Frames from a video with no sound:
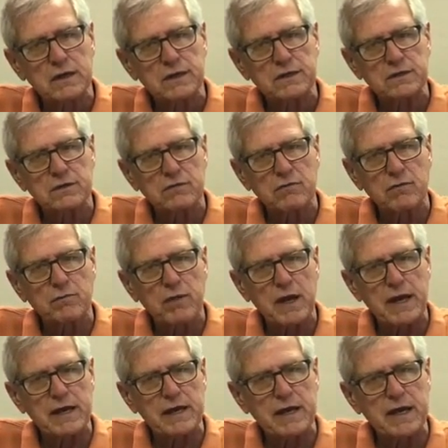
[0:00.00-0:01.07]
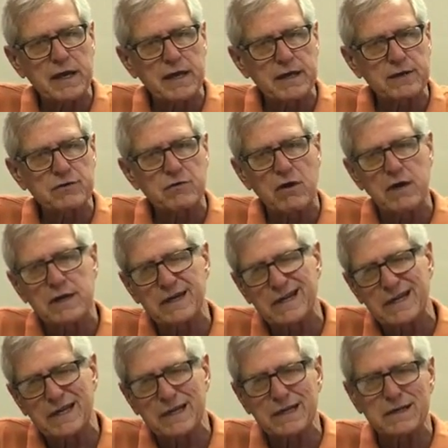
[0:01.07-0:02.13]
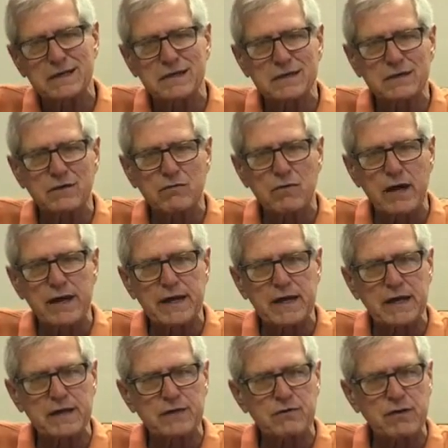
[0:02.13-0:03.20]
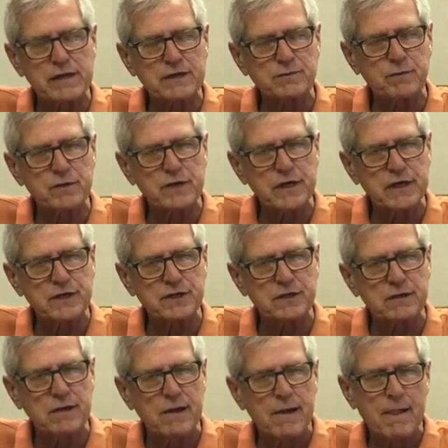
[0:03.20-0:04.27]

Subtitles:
So we're planning ahead, trying to get the right kind of transportation.